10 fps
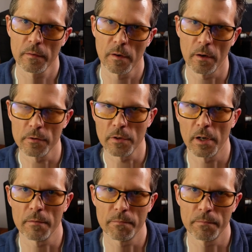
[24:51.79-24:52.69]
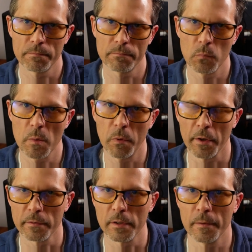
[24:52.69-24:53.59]
Hard drive,
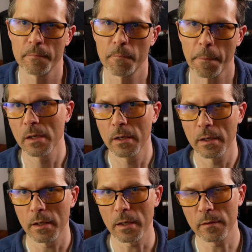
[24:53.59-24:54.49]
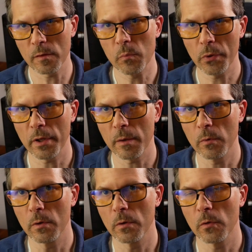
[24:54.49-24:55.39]
replaced it. Is it
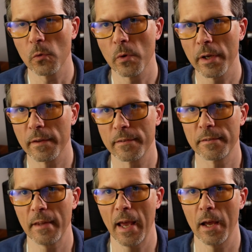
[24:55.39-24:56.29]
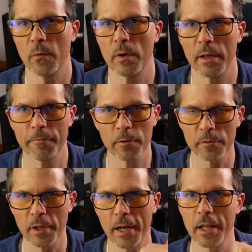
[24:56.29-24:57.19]
playable the way it sat when I
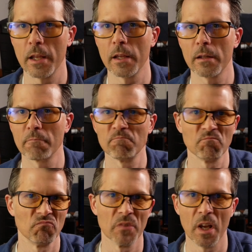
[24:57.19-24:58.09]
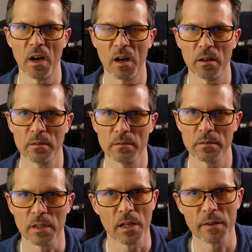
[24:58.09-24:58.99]
first got it? No.
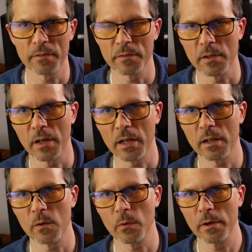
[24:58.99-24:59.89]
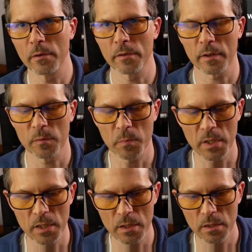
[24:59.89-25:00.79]
If you had it in Windows
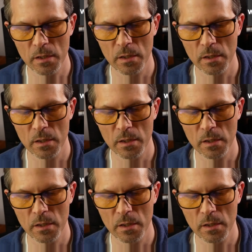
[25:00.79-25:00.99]
XP,